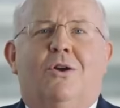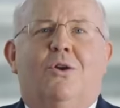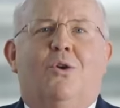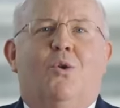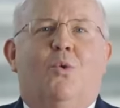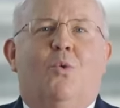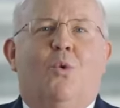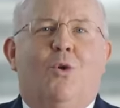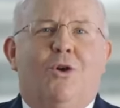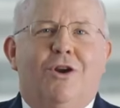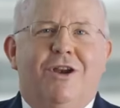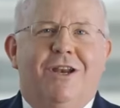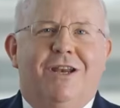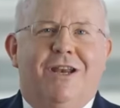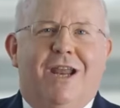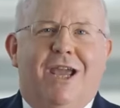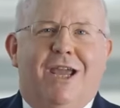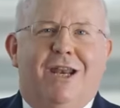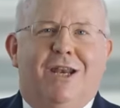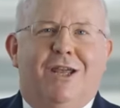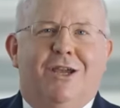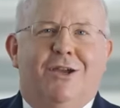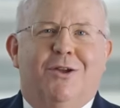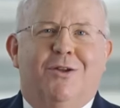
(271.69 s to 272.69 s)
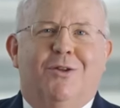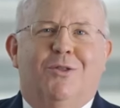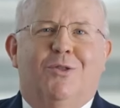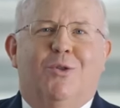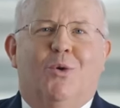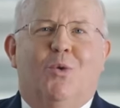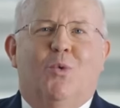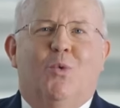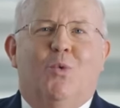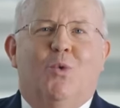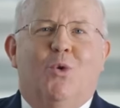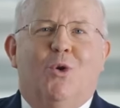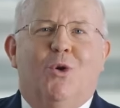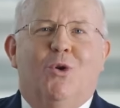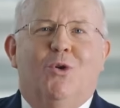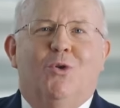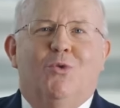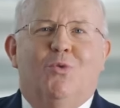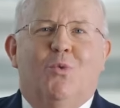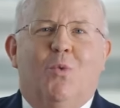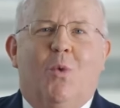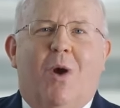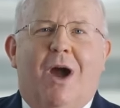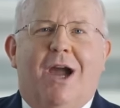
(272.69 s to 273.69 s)
Coordinating the
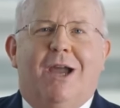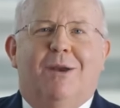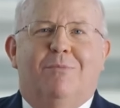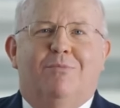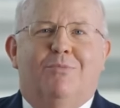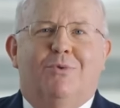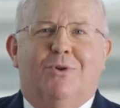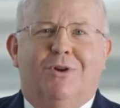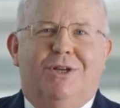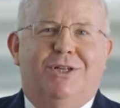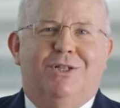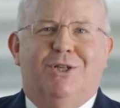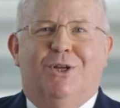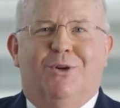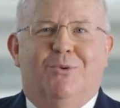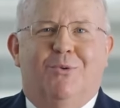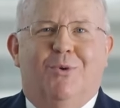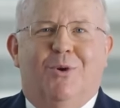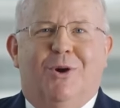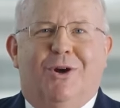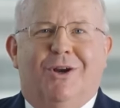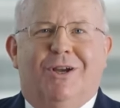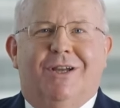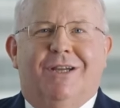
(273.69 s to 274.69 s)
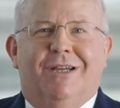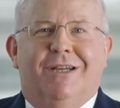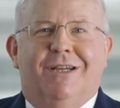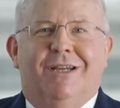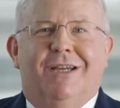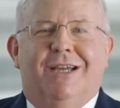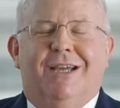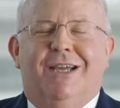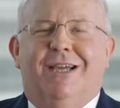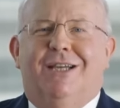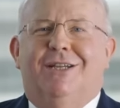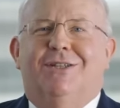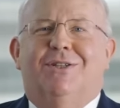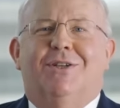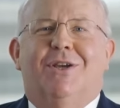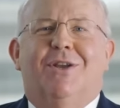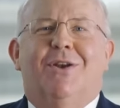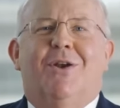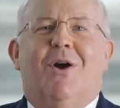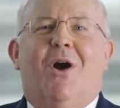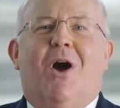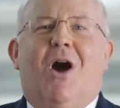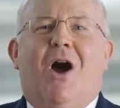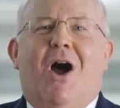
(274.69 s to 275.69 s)
worldwide preaching work is
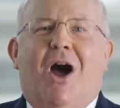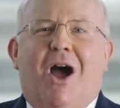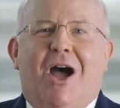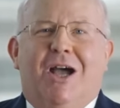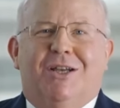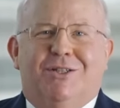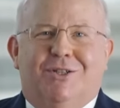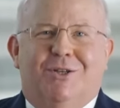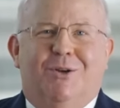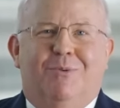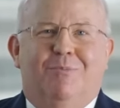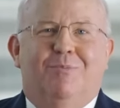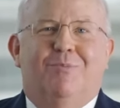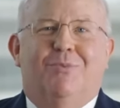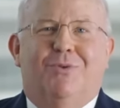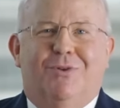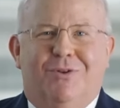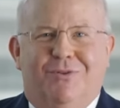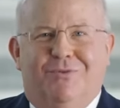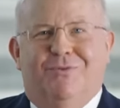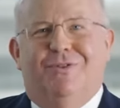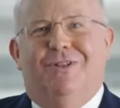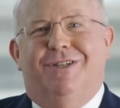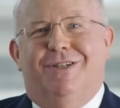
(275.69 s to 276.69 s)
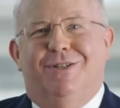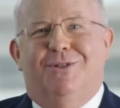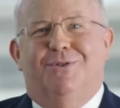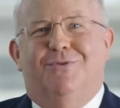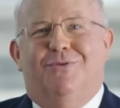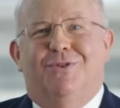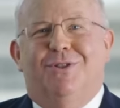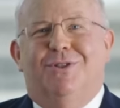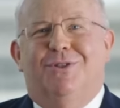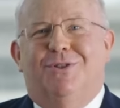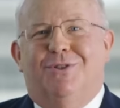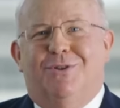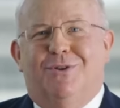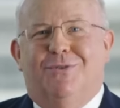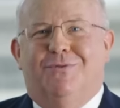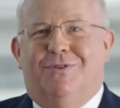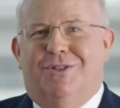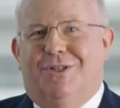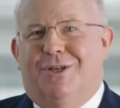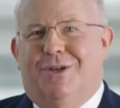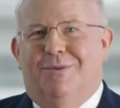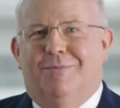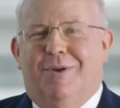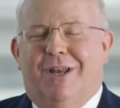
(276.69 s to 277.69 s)
an awesome privilege for the
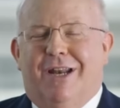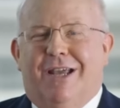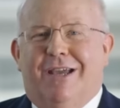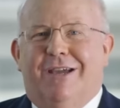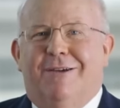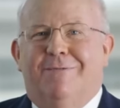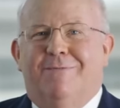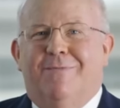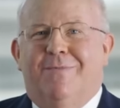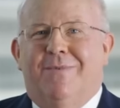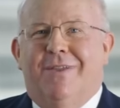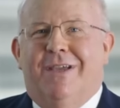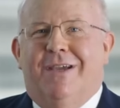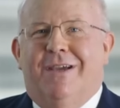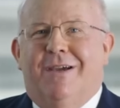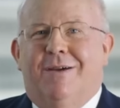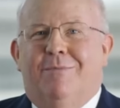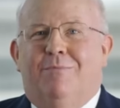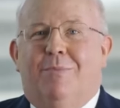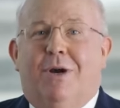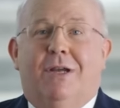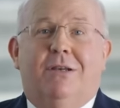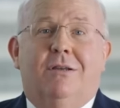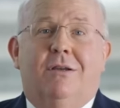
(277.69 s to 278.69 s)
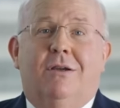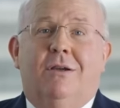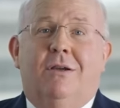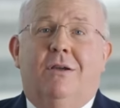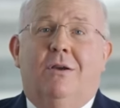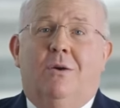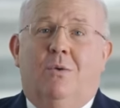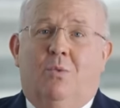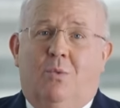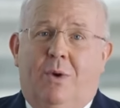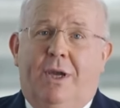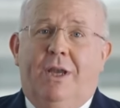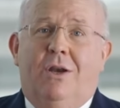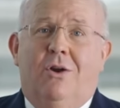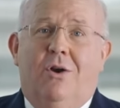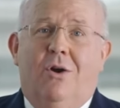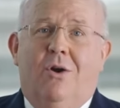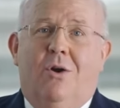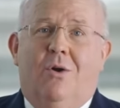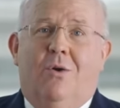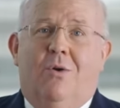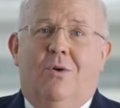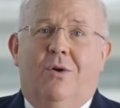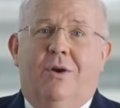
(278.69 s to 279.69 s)
service committee. But we
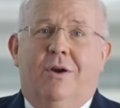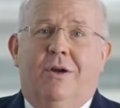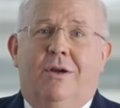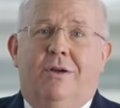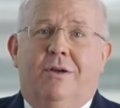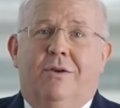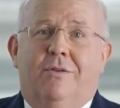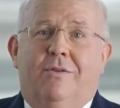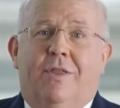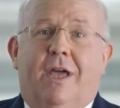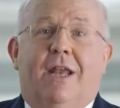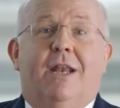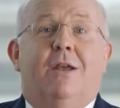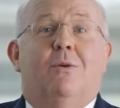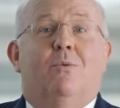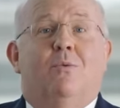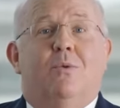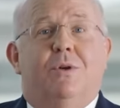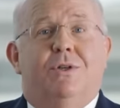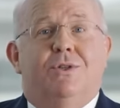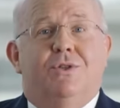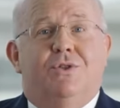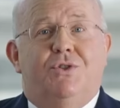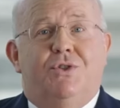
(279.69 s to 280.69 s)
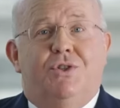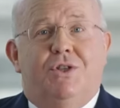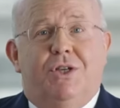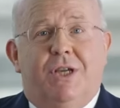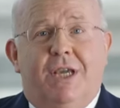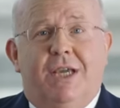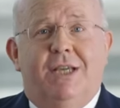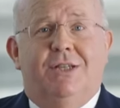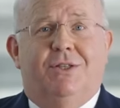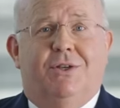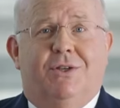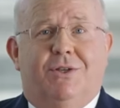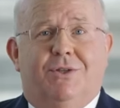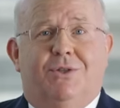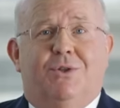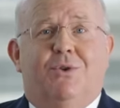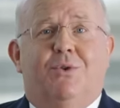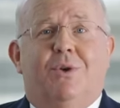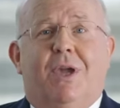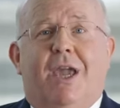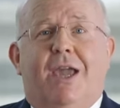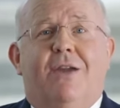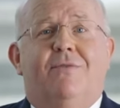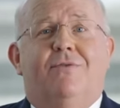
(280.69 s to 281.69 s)
know that it was Jesus
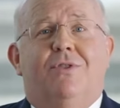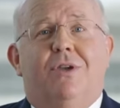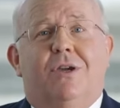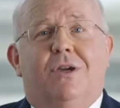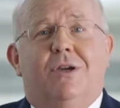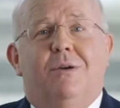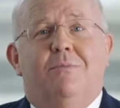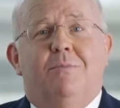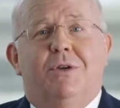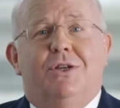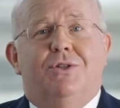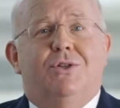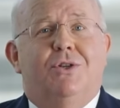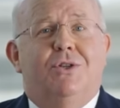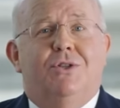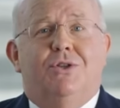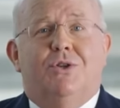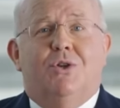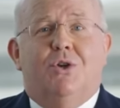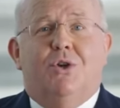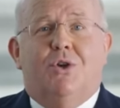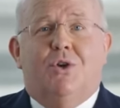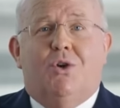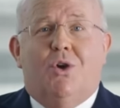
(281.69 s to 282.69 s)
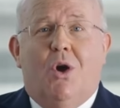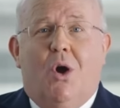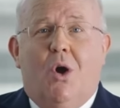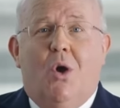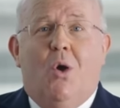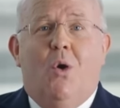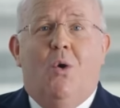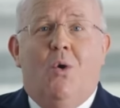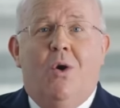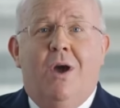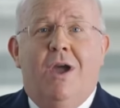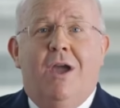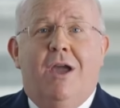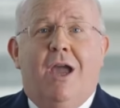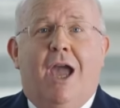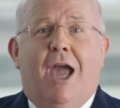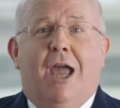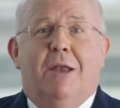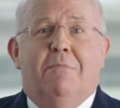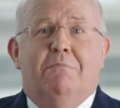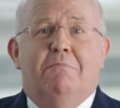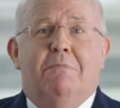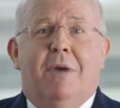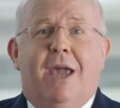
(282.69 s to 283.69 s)
who gave the commission to go
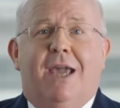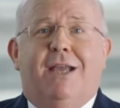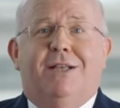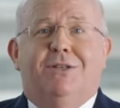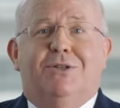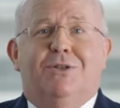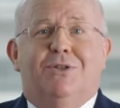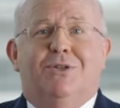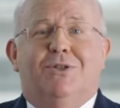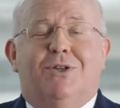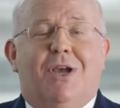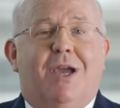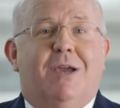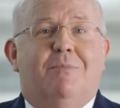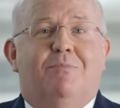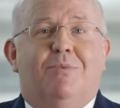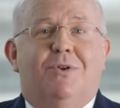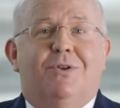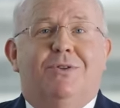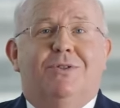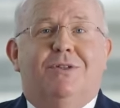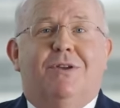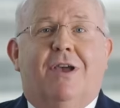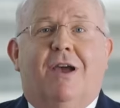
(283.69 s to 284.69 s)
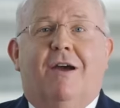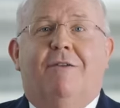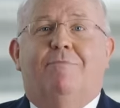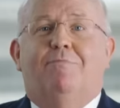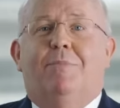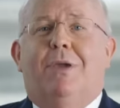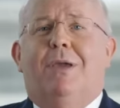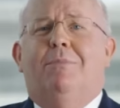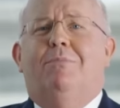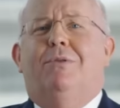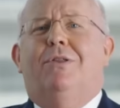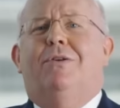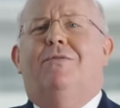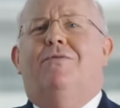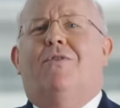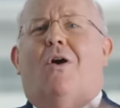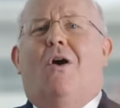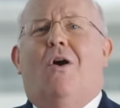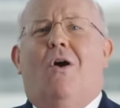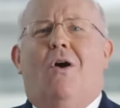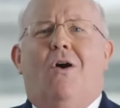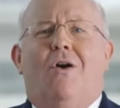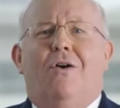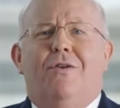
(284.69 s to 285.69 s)
and make disciples of people of
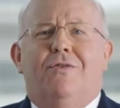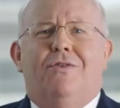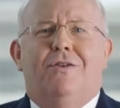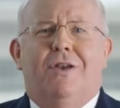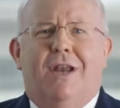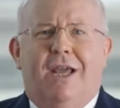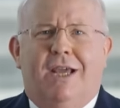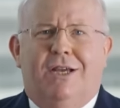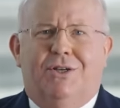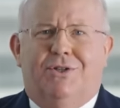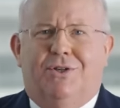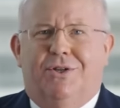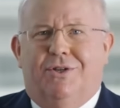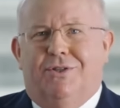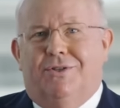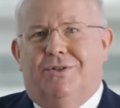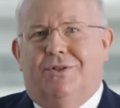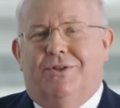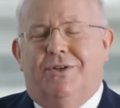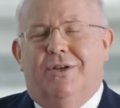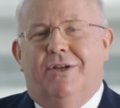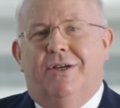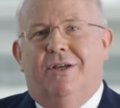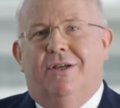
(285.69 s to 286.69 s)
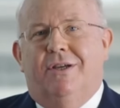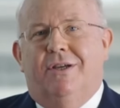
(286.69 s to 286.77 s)
all the nations.